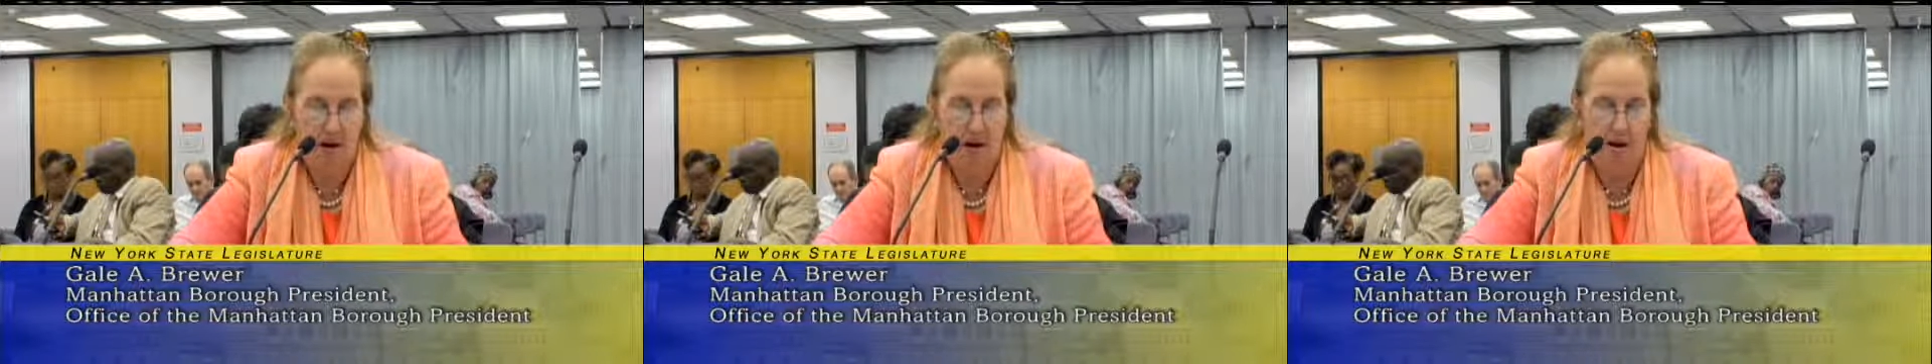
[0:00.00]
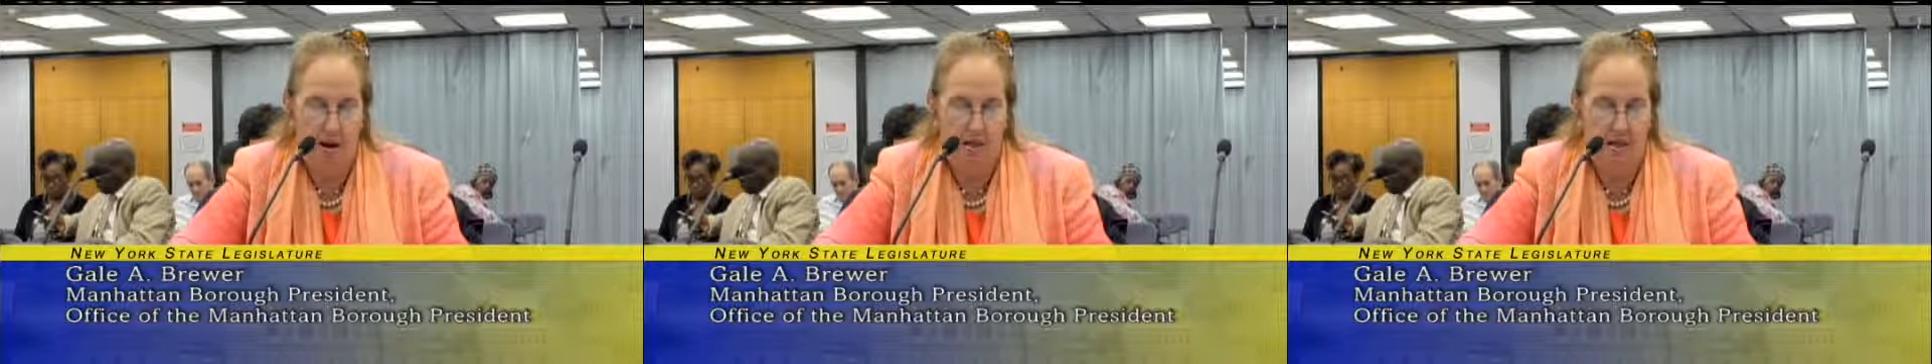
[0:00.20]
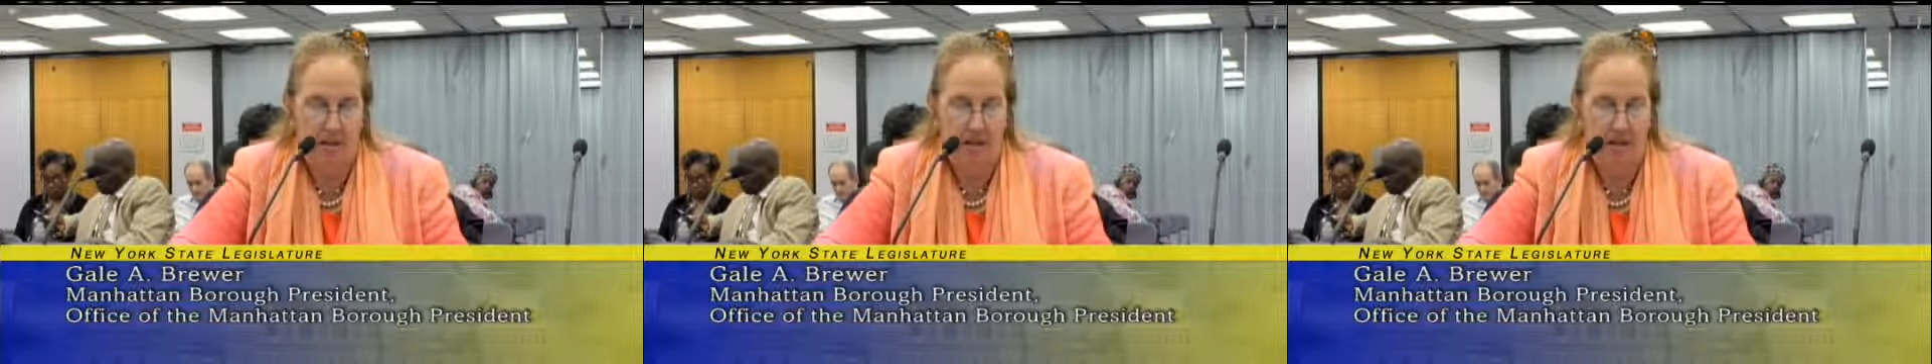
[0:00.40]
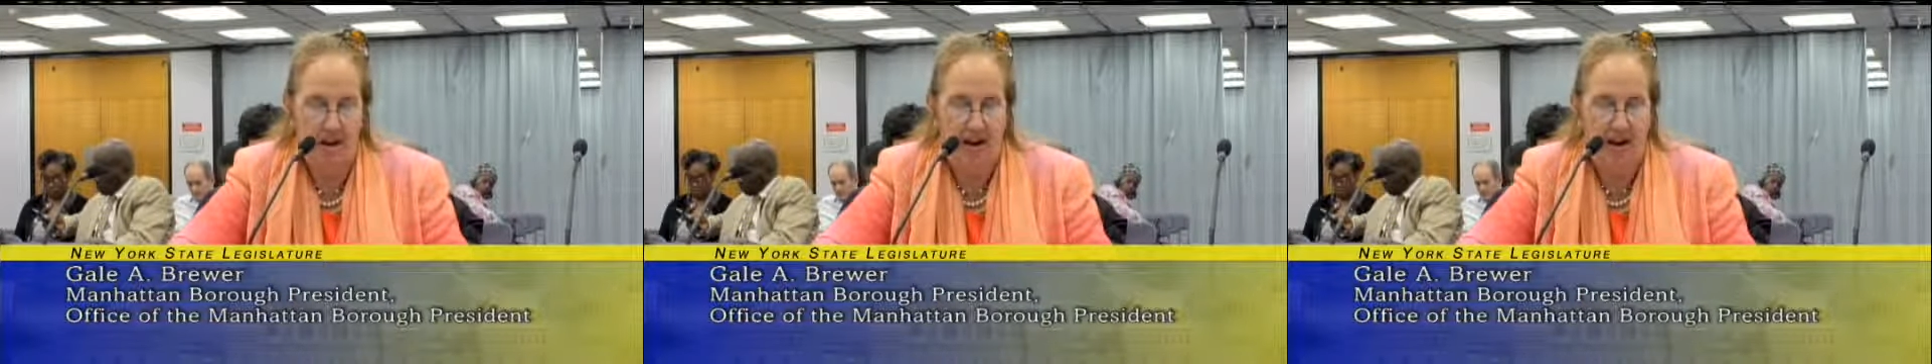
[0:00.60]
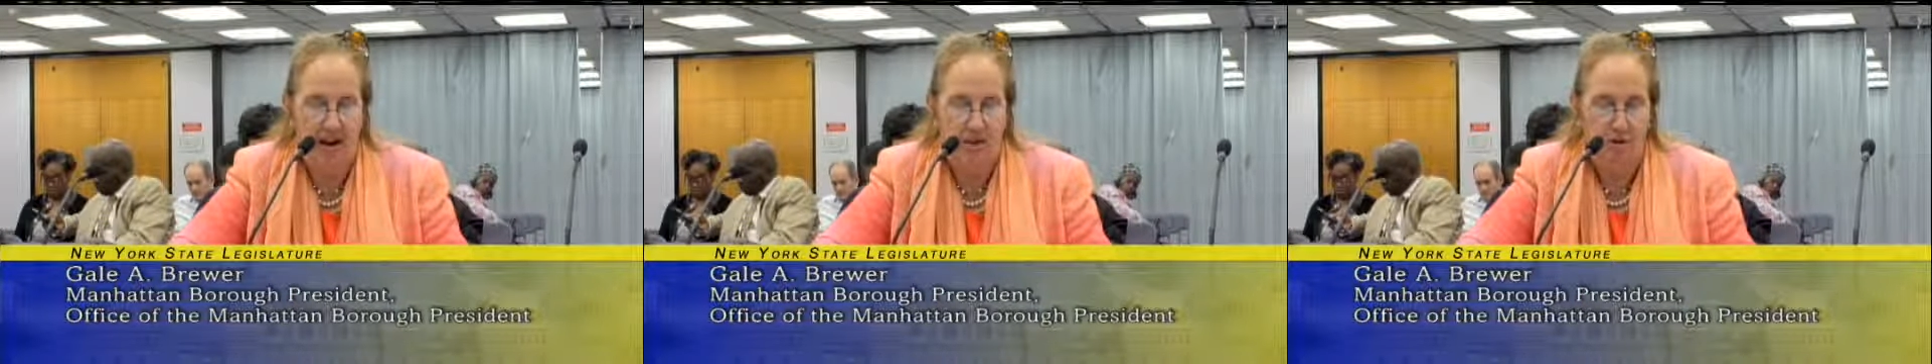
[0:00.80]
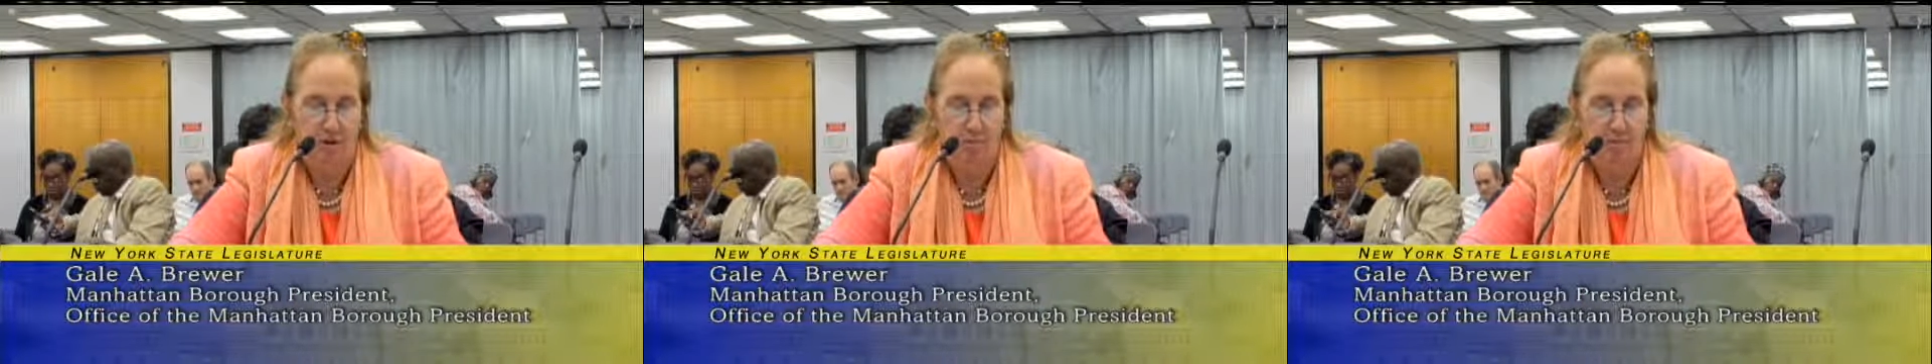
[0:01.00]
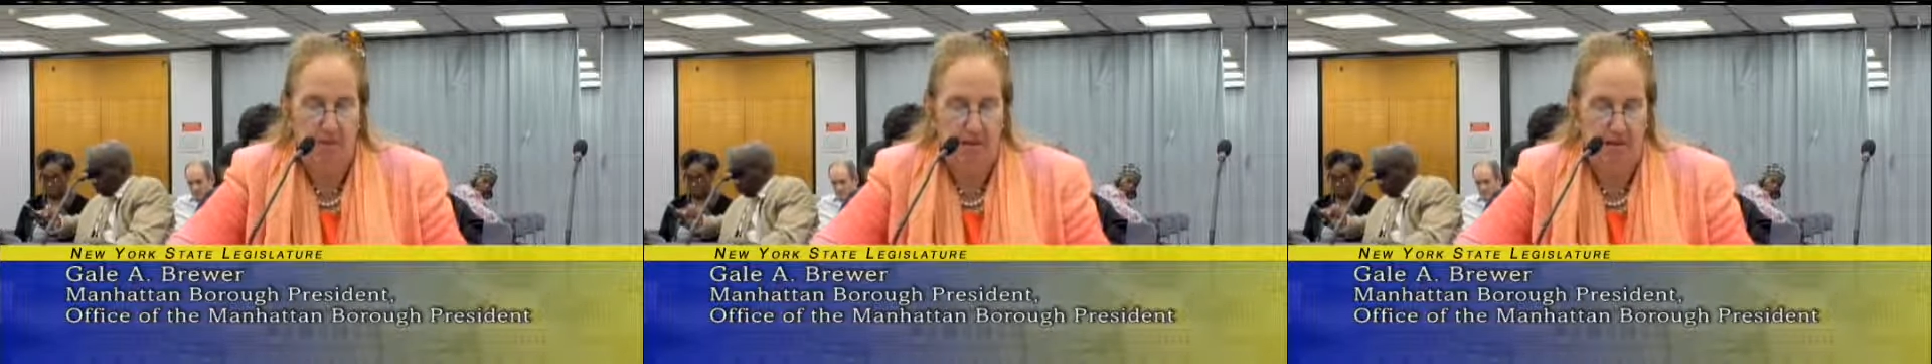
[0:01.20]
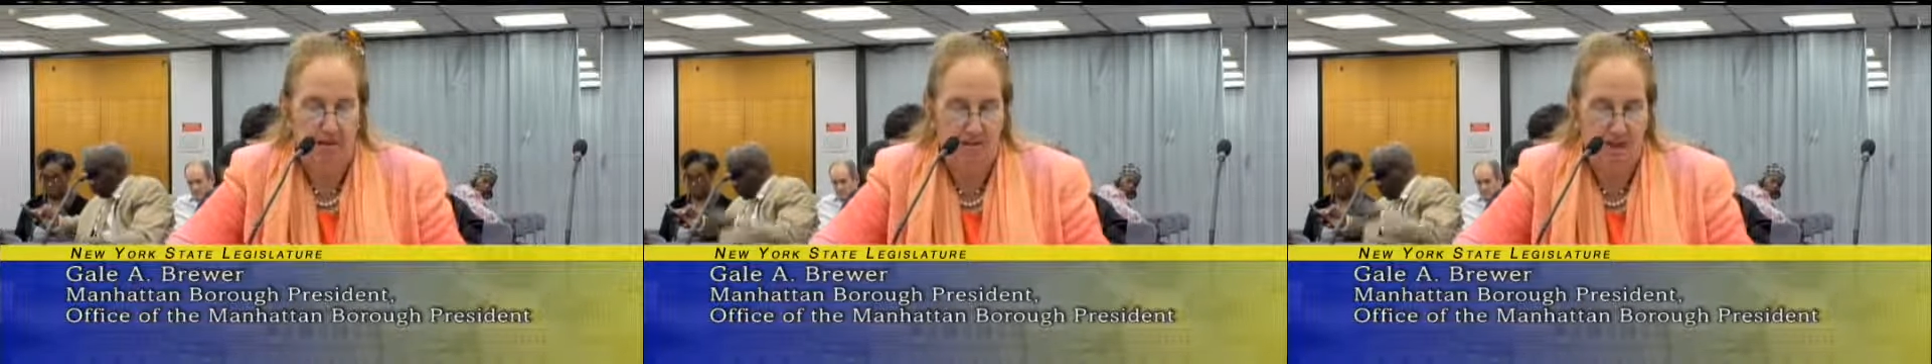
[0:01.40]
eliminating
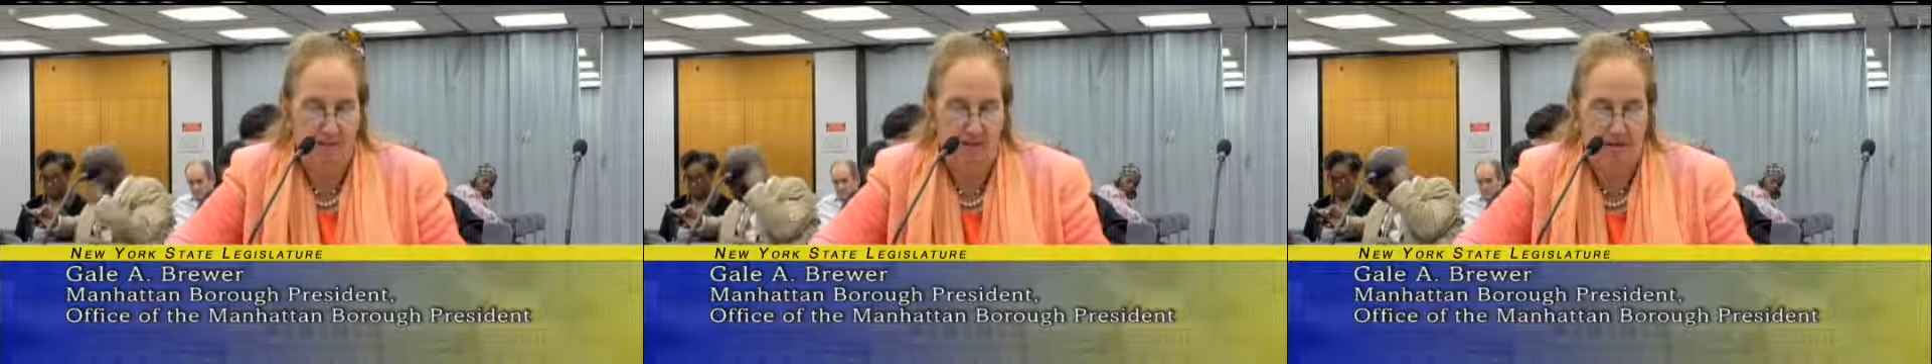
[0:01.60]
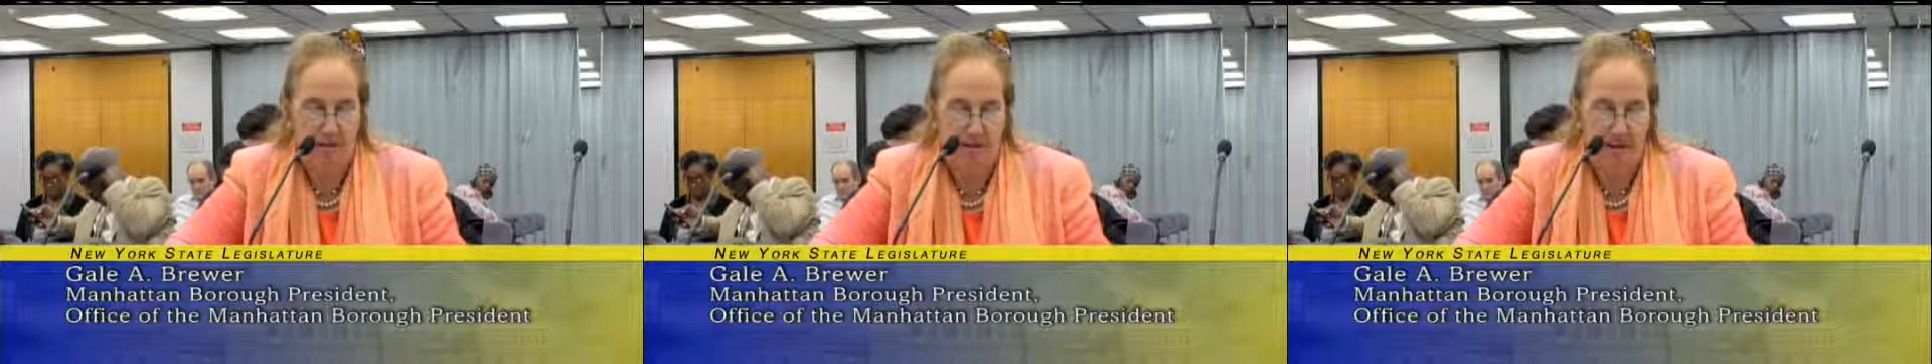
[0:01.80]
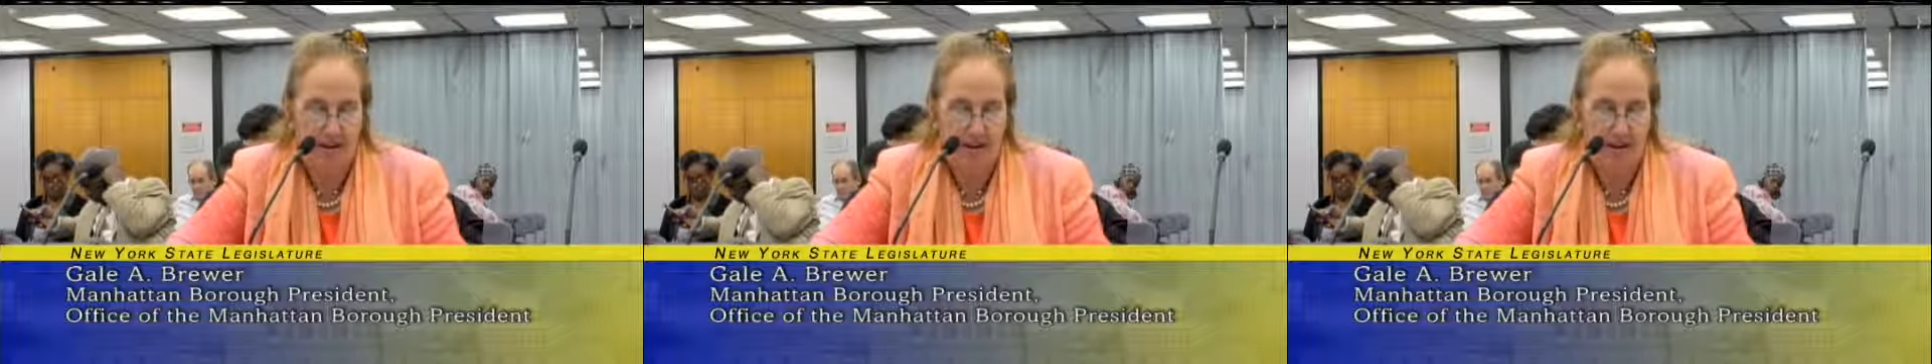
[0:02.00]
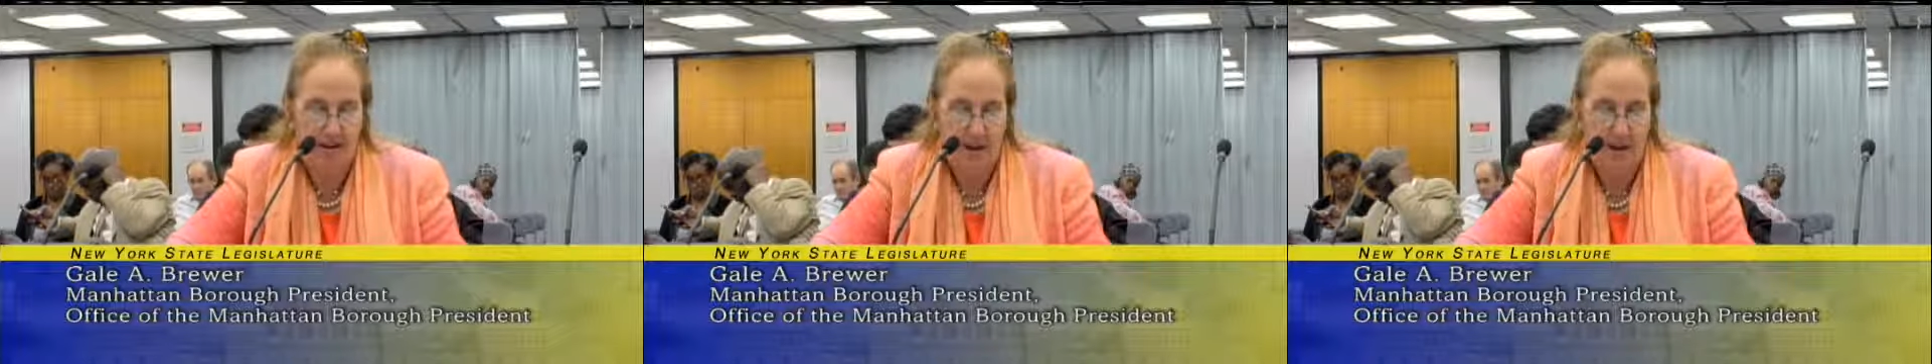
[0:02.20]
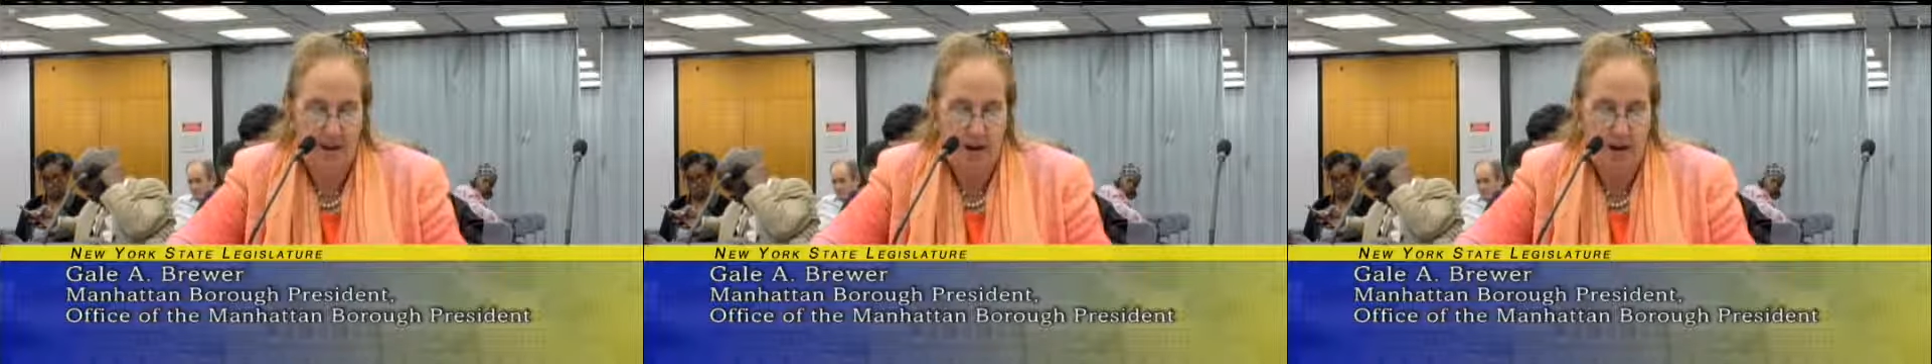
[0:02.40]
duplicate services.